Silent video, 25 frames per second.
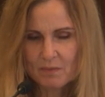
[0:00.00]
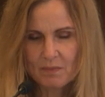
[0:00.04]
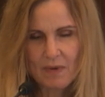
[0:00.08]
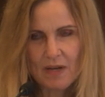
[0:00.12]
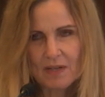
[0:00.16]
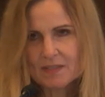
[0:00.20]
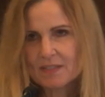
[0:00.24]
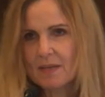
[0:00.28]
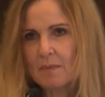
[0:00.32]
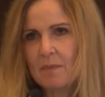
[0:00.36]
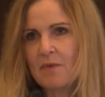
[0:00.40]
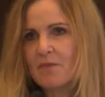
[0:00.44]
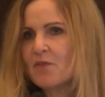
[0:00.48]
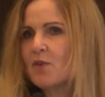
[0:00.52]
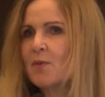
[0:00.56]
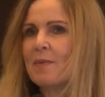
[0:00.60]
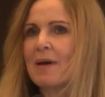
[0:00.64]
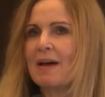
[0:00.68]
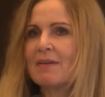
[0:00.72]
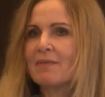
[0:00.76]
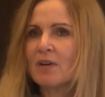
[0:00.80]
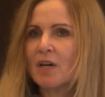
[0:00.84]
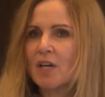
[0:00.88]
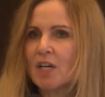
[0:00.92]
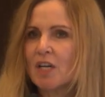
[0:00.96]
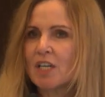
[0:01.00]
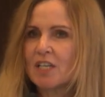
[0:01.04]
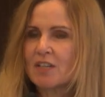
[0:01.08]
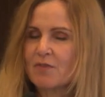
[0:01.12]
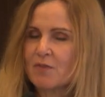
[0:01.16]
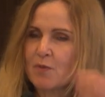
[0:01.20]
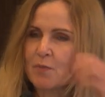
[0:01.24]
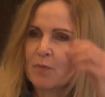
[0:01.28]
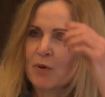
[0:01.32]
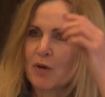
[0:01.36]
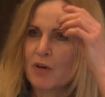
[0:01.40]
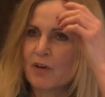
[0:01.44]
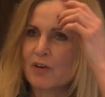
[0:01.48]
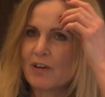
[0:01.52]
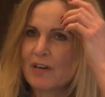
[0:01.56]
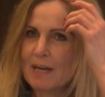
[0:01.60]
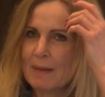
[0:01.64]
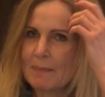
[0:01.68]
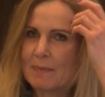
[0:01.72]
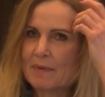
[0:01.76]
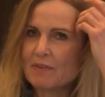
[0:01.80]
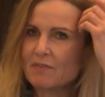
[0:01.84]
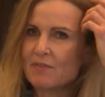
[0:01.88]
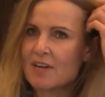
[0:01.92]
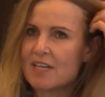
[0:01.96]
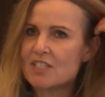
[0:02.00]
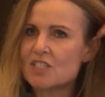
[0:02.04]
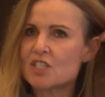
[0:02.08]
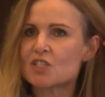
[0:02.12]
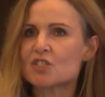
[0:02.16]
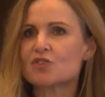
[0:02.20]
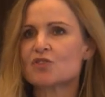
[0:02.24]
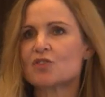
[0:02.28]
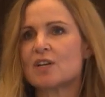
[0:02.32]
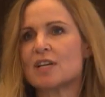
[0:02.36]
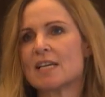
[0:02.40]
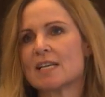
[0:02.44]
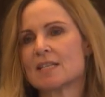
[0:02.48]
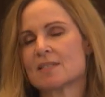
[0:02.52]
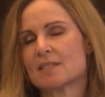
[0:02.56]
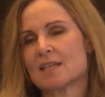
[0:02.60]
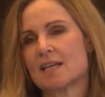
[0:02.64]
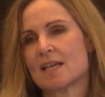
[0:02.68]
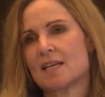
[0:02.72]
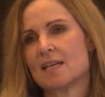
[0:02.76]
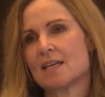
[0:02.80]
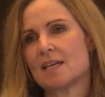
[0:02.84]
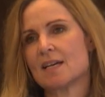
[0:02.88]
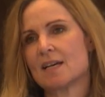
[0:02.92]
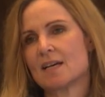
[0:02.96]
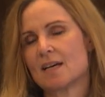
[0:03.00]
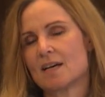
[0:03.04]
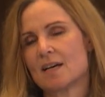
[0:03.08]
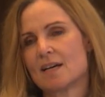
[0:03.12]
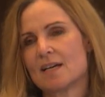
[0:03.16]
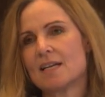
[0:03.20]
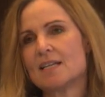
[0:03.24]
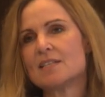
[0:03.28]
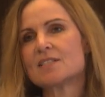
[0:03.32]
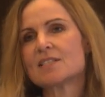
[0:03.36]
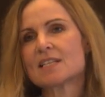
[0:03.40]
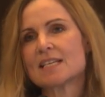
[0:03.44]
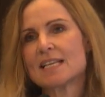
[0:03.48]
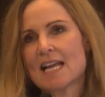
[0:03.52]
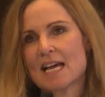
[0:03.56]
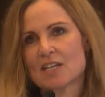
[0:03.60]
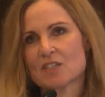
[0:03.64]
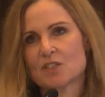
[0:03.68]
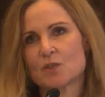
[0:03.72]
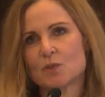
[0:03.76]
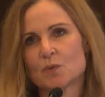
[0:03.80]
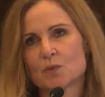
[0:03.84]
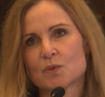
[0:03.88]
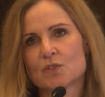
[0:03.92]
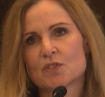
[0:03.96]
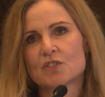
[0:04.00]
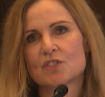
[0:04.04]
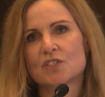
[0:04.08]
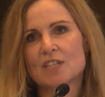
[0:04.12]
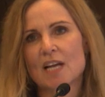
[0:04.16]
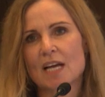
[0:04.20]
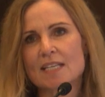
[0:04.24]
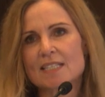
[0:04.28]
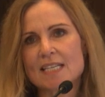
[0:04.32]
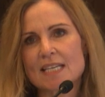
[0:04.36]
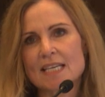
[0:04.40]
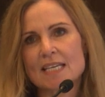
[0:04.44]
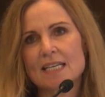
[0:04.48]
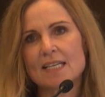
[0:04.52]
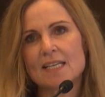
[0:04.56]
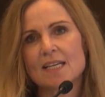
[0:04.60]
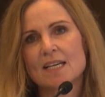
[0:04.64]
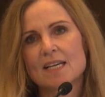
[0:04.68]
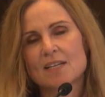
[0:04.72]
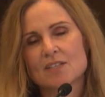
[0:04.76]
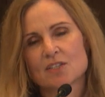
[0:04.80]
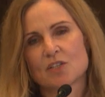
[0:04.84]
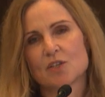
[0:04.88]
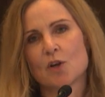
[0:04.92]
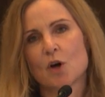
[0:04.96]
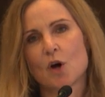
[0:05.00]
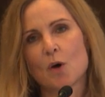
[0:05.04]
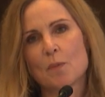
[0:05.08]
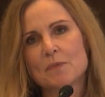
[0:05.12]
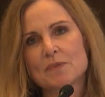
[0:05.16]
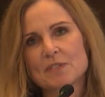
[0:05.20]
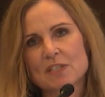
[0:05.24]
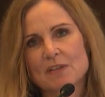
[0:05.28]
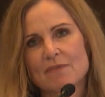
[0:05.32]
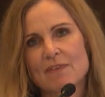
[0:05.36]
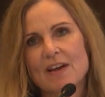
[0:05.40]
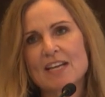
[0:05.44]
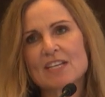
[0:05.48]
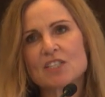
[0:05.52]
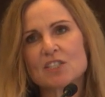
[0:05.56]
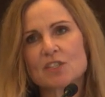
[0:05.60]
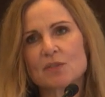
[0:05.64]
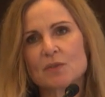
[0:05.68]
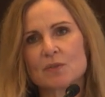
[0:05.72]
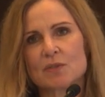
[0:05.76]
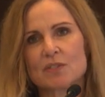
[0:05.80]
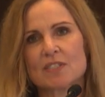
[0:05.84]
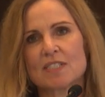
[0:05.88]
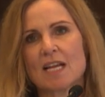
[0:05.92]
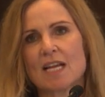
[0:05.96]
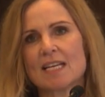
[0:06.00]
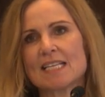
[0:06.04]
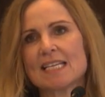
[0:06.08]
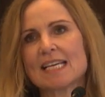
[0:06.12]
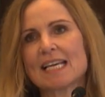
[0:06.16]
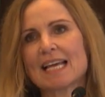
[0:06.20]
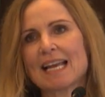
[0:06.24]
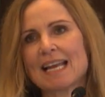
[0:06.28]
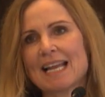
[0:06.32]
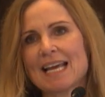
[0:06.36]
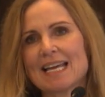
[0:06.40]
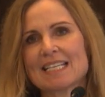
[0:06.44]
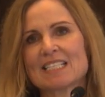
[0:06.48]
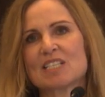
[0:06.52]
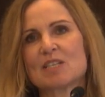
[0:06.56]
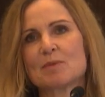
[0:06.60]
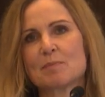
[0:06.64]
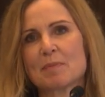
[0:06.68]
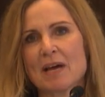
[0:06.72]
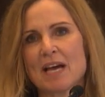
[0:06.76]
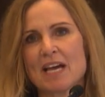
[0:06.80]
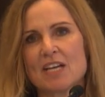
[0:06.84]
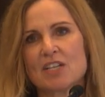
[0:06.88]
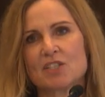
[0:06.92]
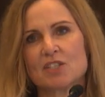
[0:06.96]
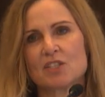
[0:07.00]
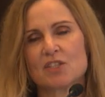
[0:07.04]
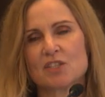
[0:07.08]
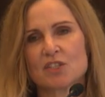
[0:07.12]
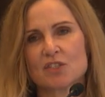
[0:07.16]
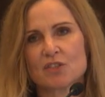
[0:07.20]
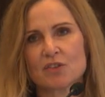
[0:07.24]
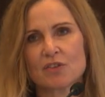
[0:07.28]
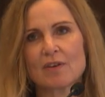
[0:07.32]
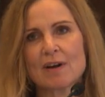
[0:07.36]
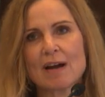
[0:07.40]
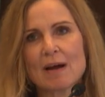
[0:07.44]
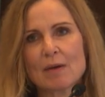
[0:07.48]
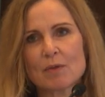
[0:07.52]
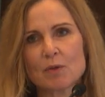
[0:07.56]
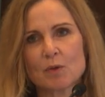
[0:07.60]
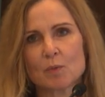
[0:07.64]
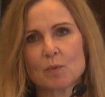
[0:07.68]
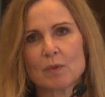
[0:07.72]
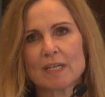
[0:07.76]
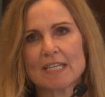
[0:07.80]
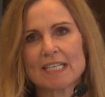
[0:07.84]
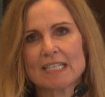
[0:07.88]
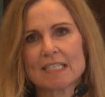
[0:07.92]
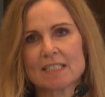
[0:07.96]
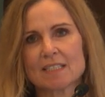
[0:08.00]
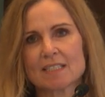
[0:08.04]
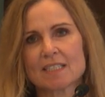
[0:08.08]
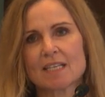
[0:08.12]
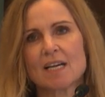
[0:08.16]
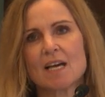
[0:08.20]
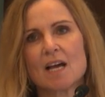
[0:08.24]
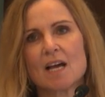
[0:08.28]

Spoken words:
Some of you may have heard of the ProClippi registry. It's an international study. It's an observational study collecting patients throughout the world